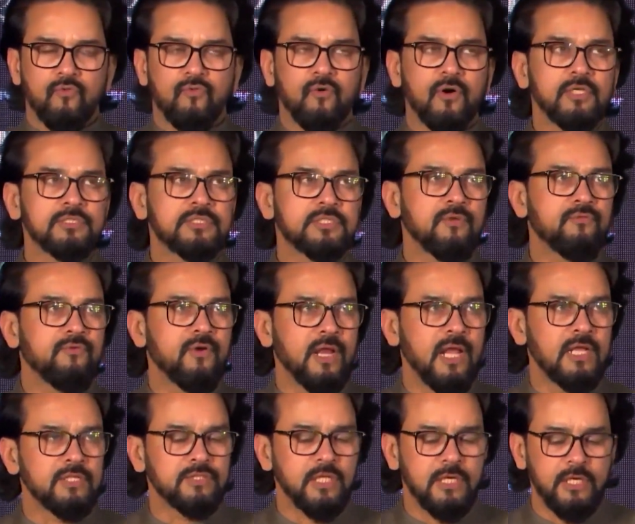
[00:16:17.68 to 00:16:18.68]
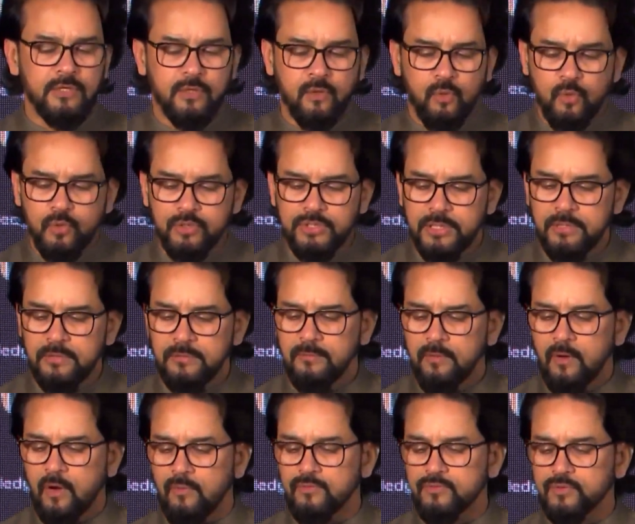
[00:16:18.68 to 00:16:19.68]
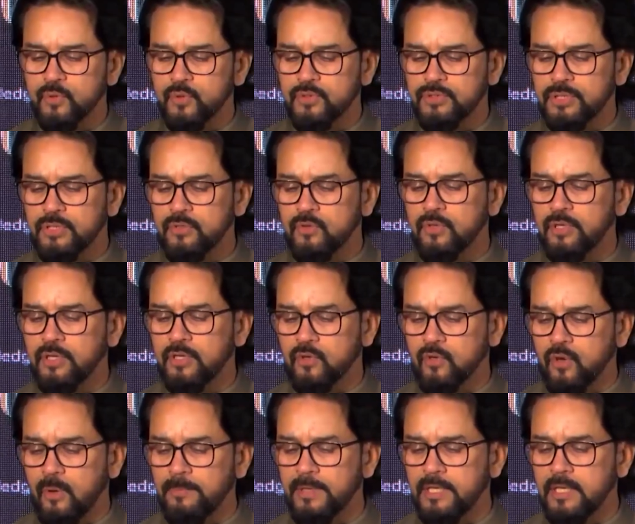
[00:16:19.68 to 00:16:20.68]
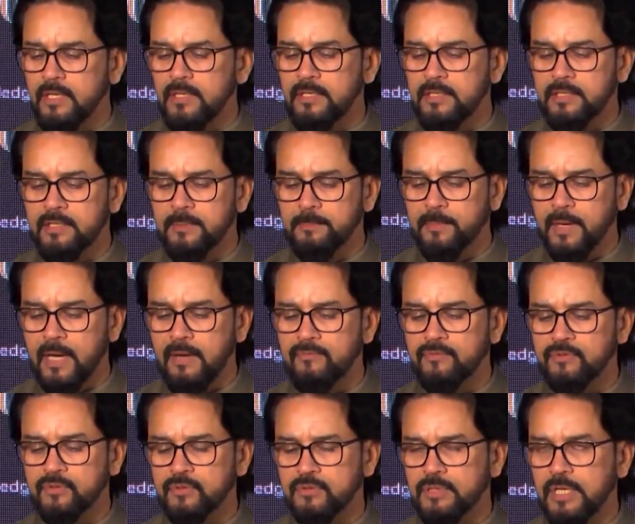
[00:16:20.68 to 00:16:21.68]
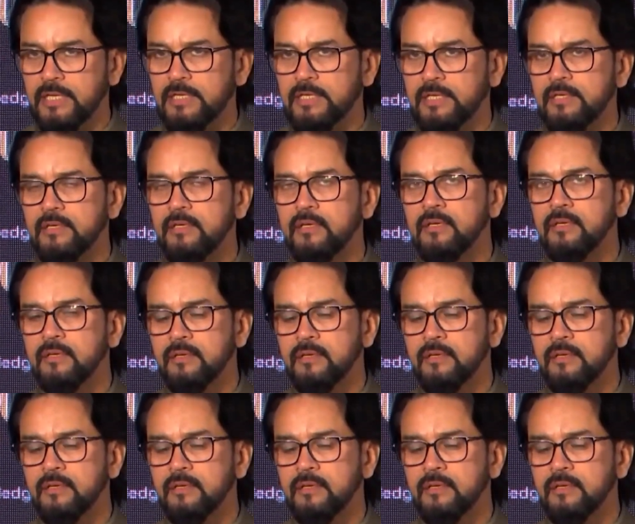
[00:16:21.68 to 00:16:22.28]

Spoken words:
First, the financial inclusion of socio-economically deprived society.